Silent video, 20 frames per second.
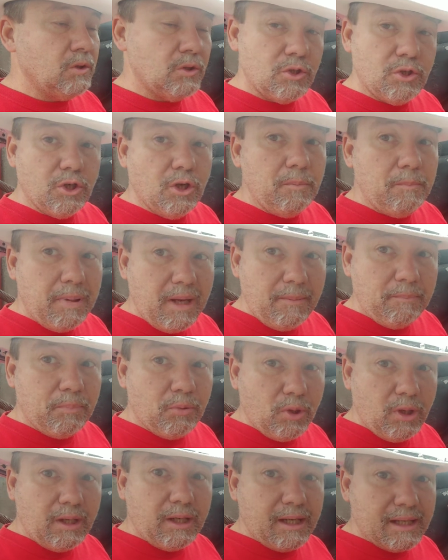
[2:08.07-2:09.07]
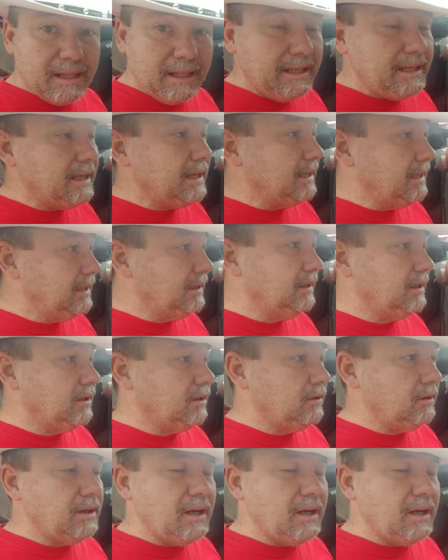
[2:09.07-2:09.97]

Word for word: Should be pretty clean in there.